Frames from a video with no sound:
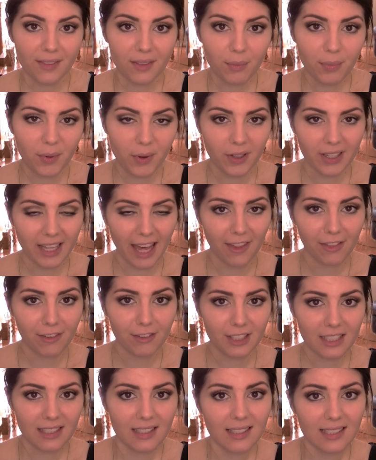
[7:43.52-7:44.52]
at the ball,
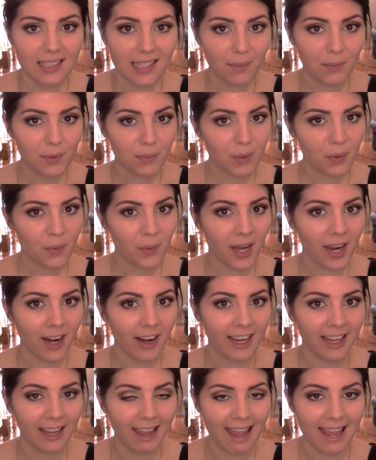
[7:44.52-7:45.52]
Katherine doesn't seem to be
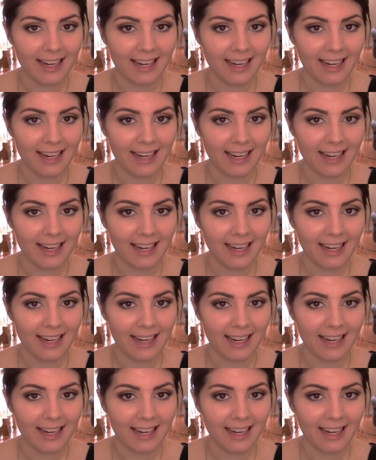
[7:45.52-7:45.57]
wearing